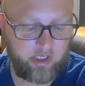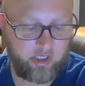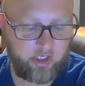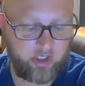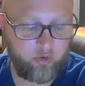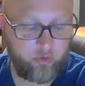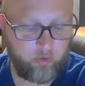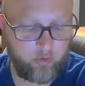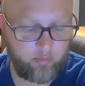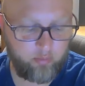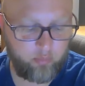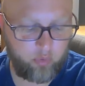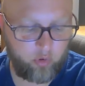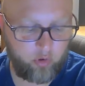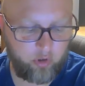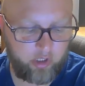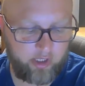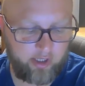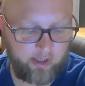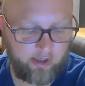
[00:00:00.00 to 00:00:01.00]
"You were
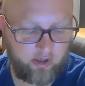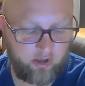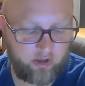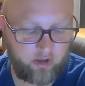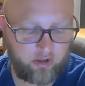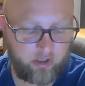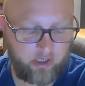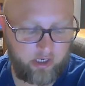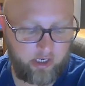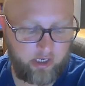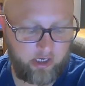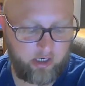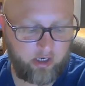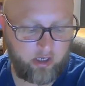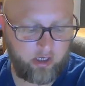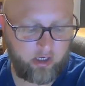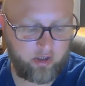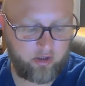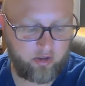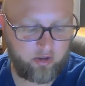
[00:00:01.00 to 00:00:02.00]
born in
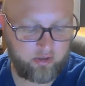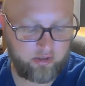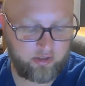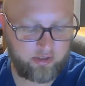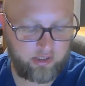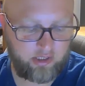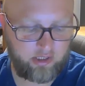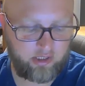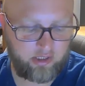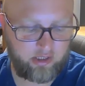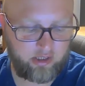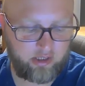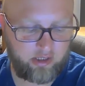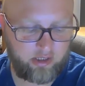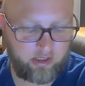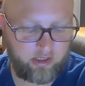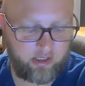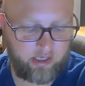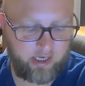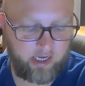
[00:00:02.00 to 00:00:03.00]
utter sin,
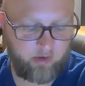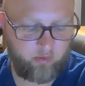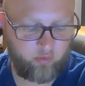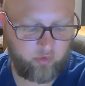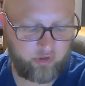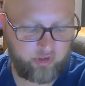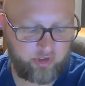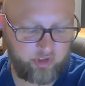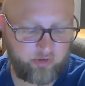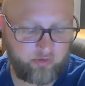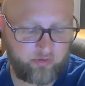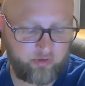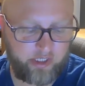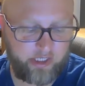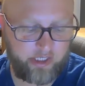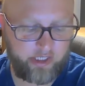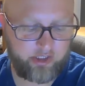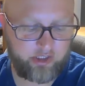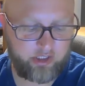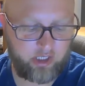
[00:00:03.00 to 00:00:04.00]
and would you
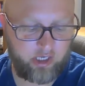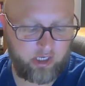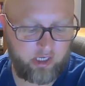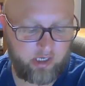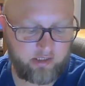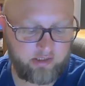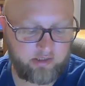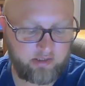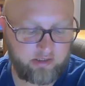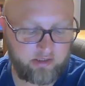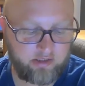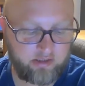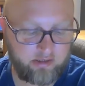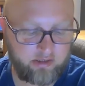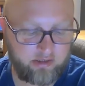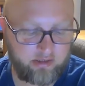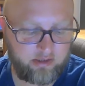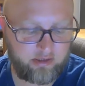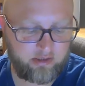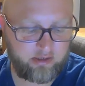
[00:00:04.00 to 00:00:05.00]
teach us?"
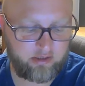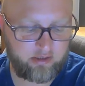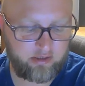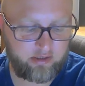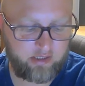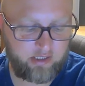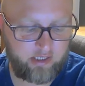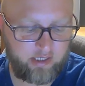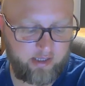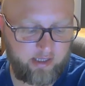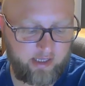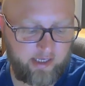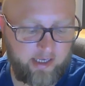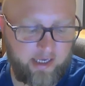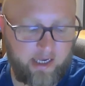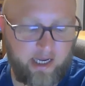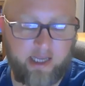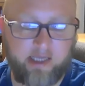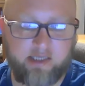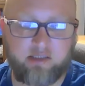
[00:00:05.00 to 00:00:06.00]
And they
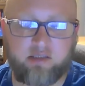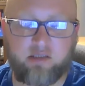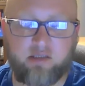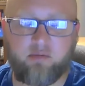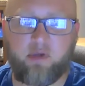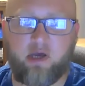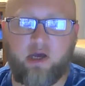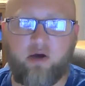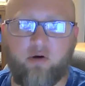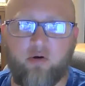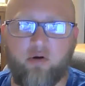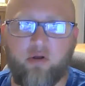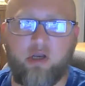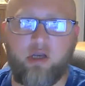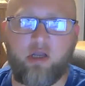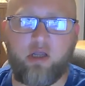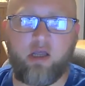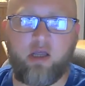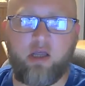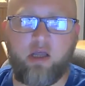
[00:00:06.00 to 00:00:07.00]
cast him
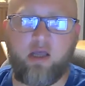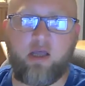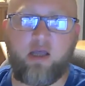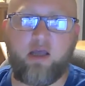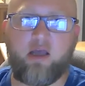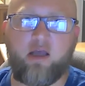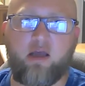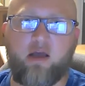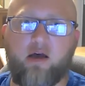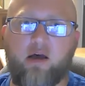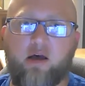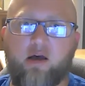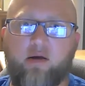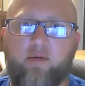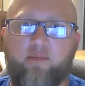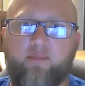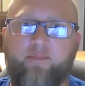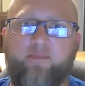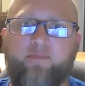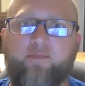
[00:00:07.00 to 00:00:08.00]

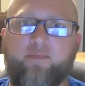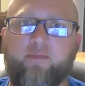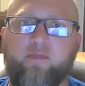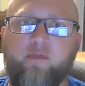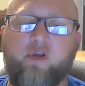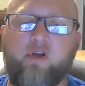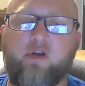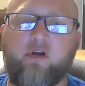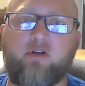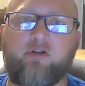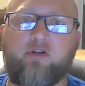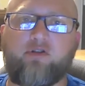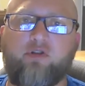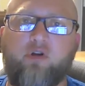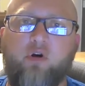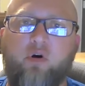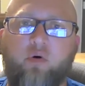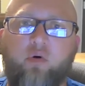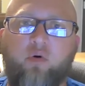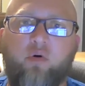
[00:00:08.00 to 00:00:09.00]
out.
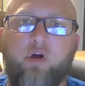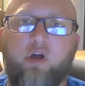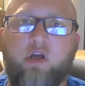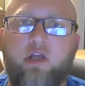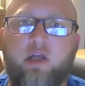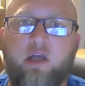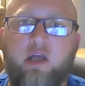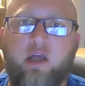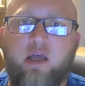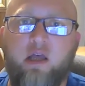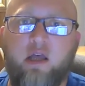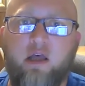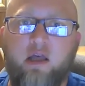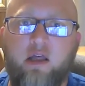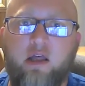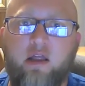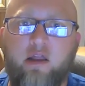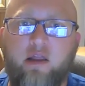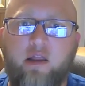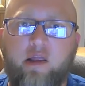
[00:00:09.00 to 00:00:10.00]
So
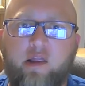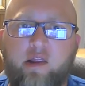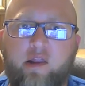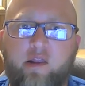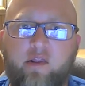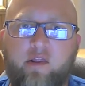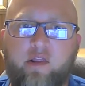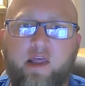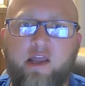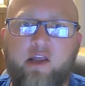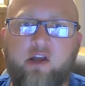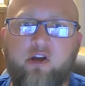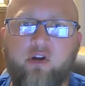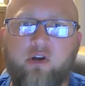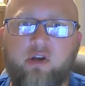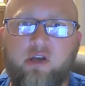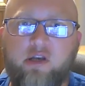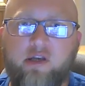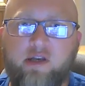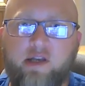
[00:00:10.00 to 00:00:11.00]
they
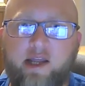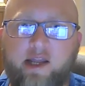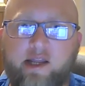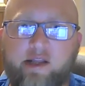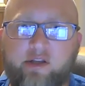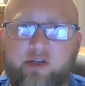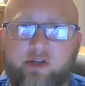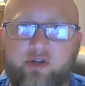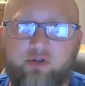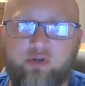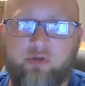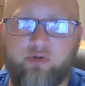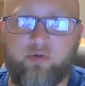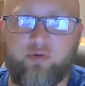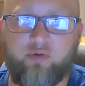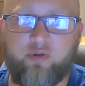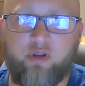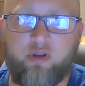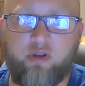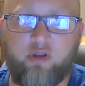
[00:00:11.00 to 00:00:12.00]
couldn't take the
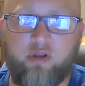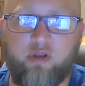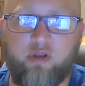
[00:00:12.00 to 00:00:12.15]
truth.